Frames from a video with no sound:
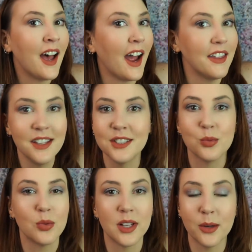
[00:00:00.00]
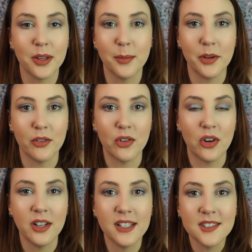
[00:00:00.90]
I think it's really, really
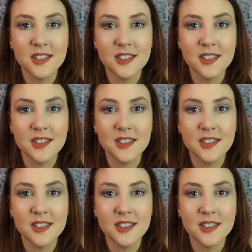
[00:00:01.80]
beautiful. It's